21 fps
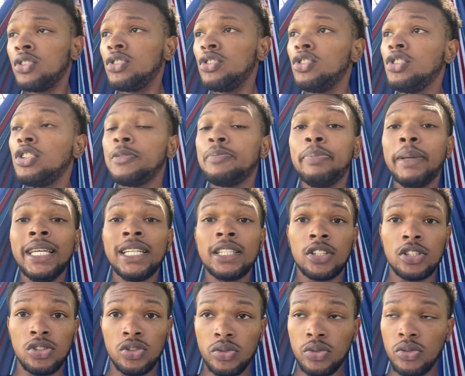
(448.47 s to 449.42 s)
You speak
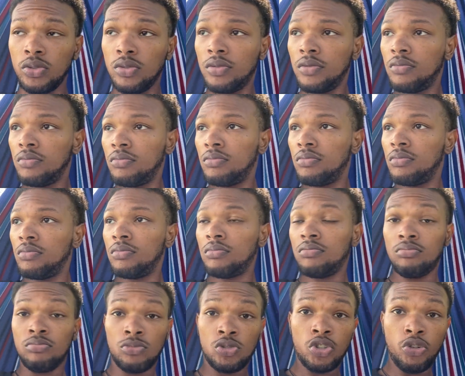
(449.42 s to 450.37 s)
the truth
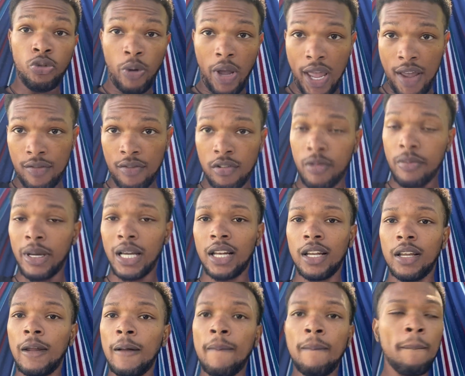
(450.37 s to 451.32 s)
to
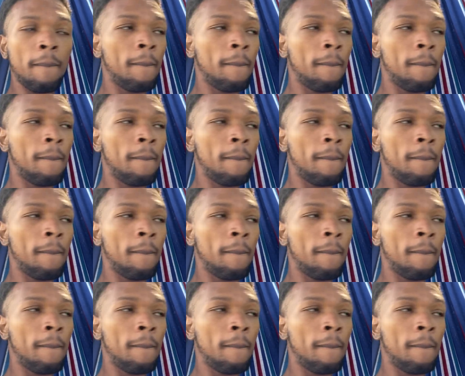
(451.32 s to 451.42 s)
everybody.